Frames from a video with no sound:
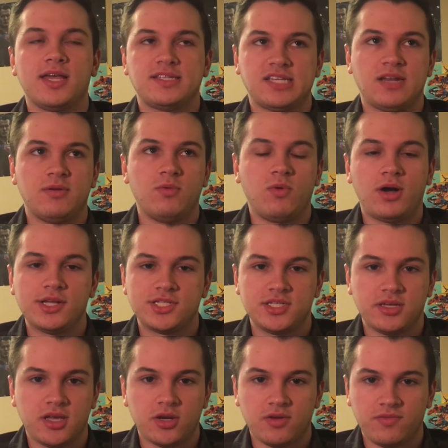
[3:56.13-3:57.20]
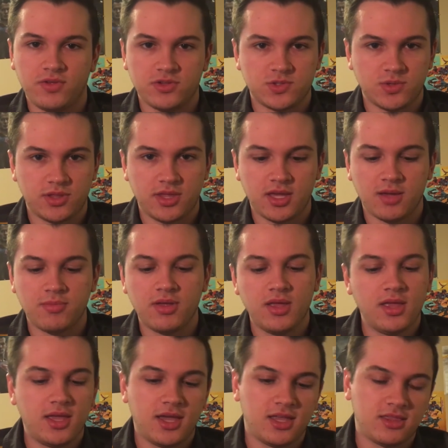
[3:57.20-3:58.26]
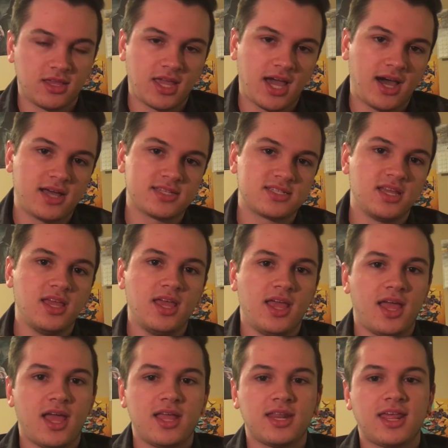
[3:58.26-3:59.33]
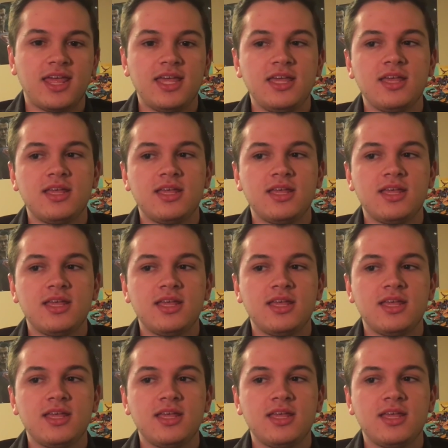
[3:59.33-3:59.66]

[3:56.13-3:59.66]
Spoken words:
Like I said, I've been watching interviews with him and the cast, and